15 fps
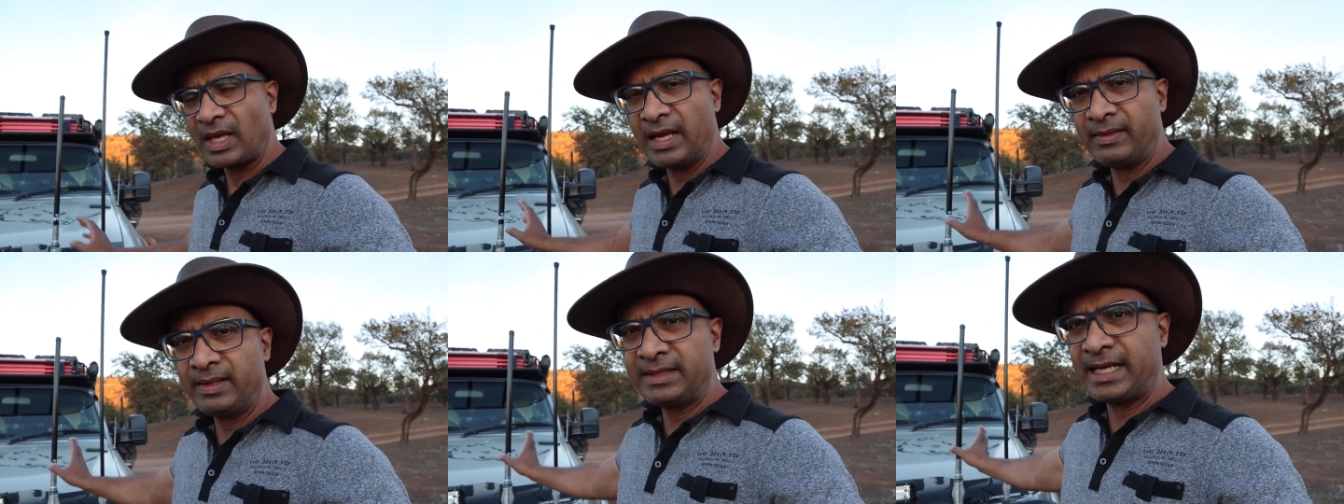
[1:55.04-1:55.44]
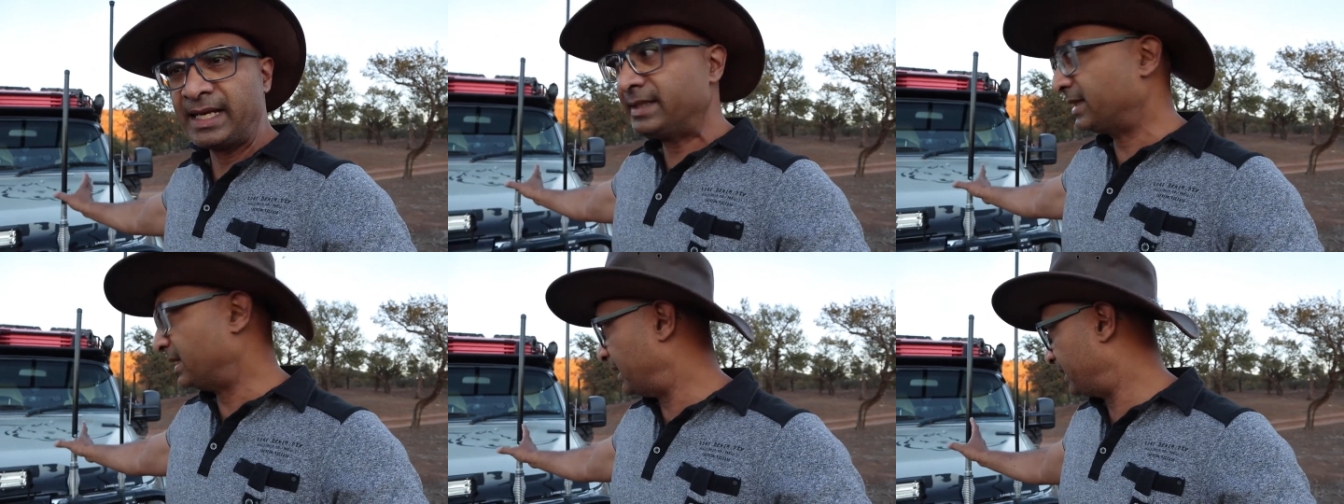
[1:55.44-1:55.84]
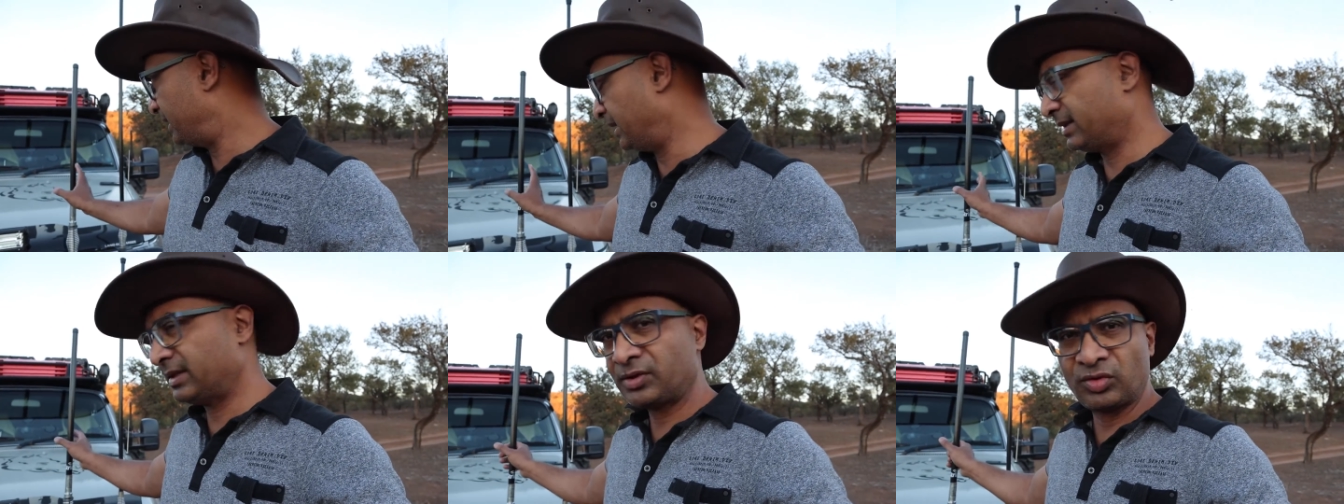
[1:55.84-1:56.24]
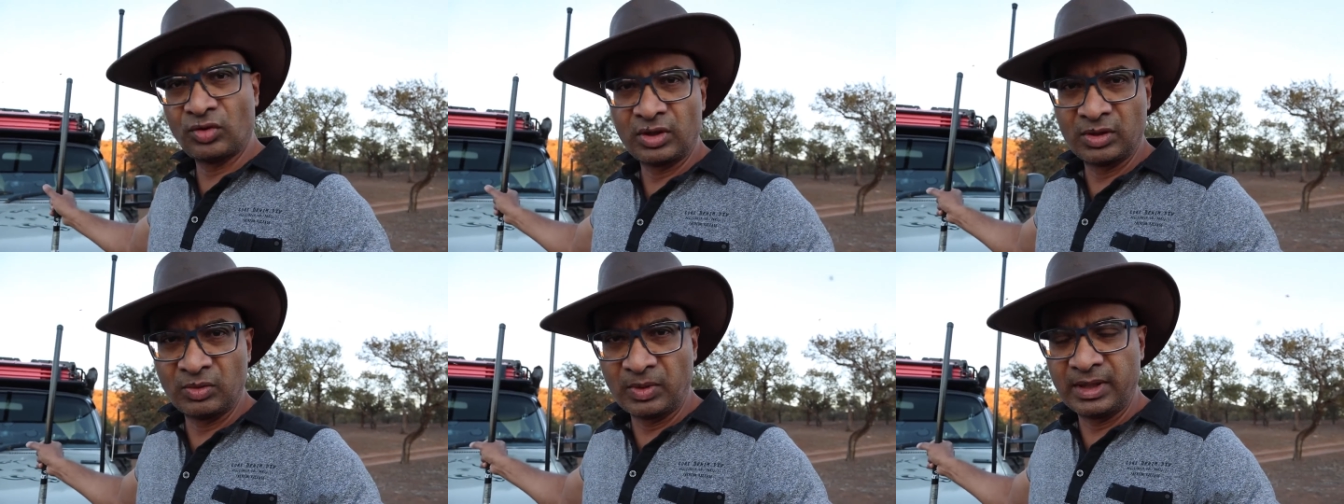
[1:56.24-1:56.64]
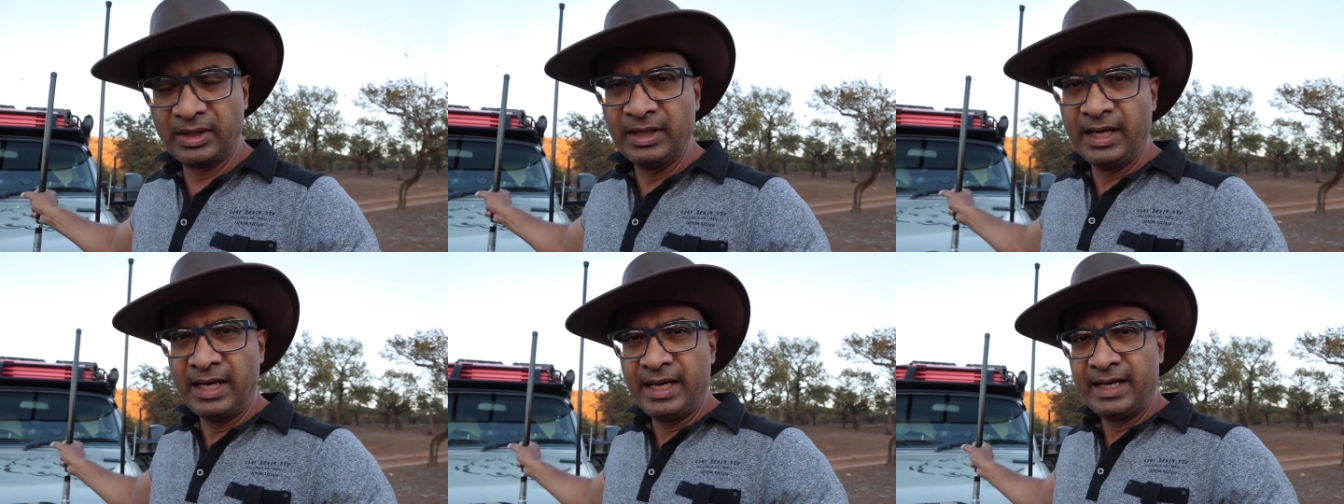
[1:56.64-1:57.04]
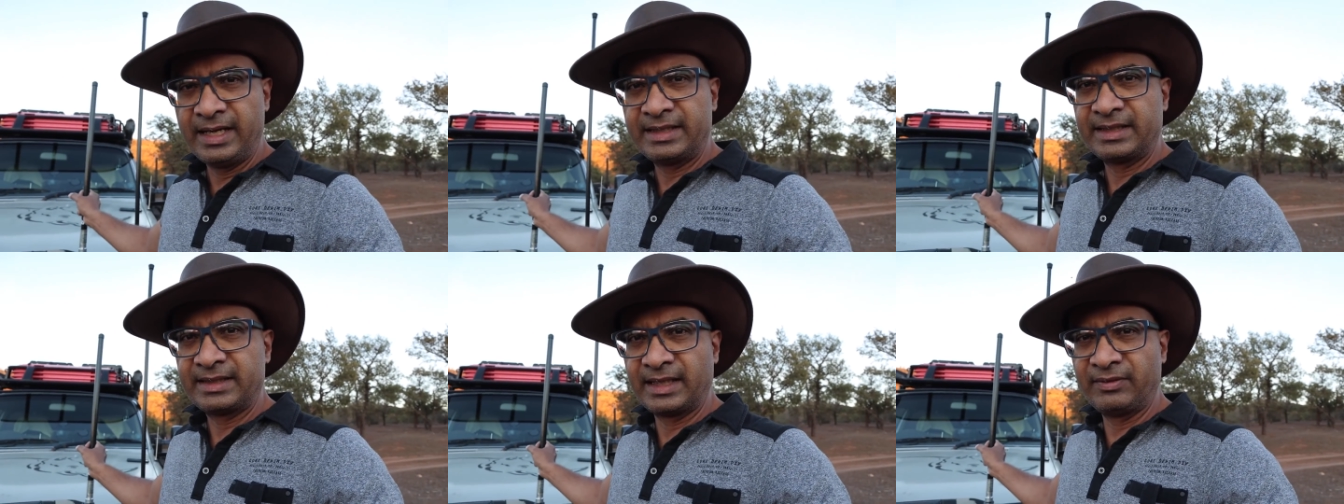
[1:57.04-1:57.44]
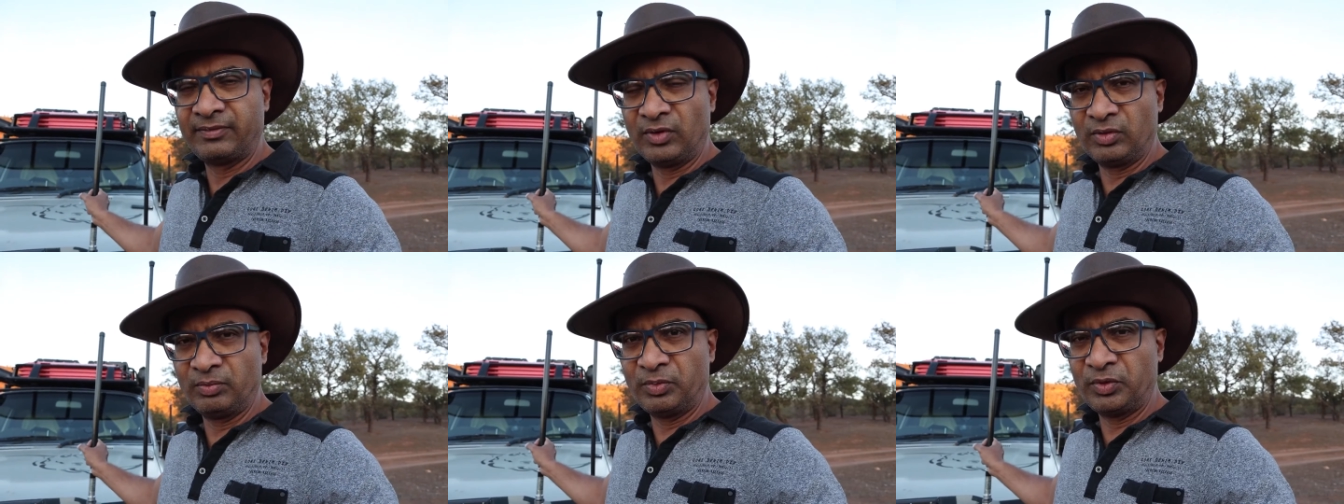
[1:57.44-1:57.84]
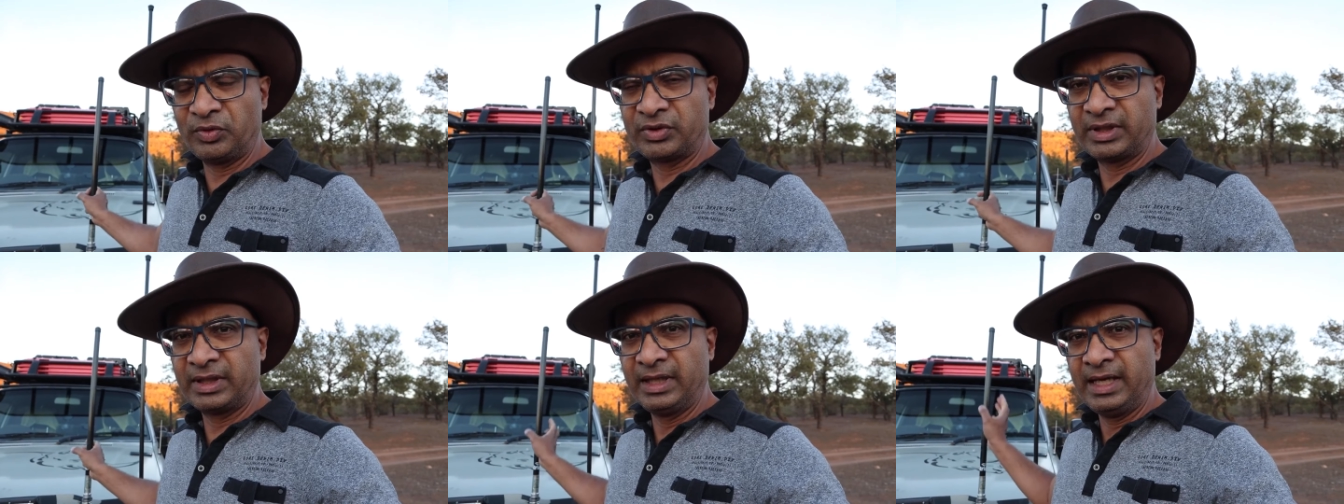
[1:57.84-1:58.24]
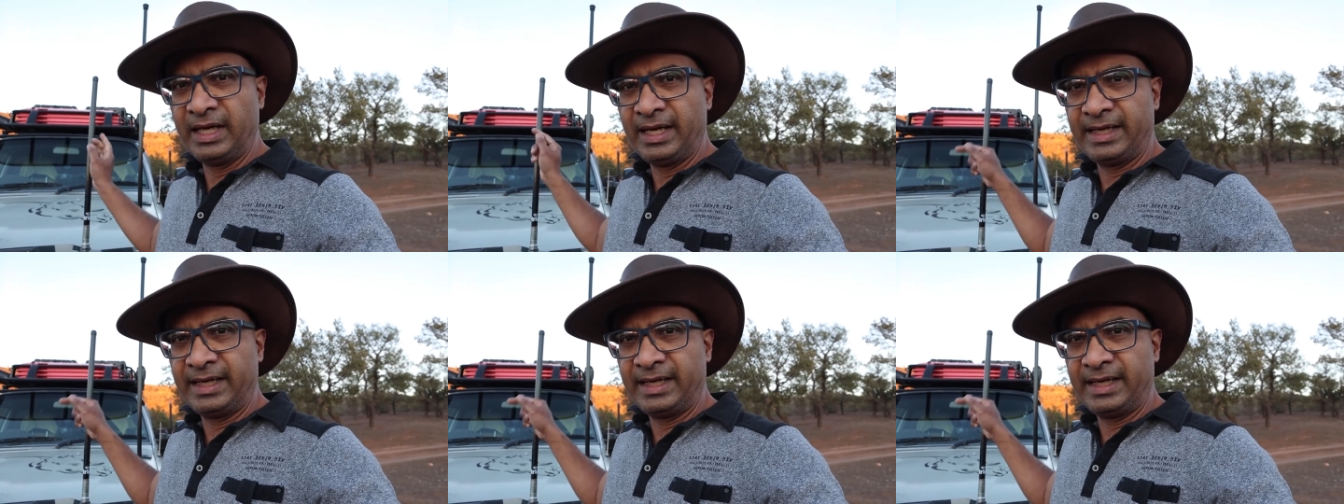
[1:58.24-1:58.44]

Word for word: and this antenna here the shorter one is a cell phone booster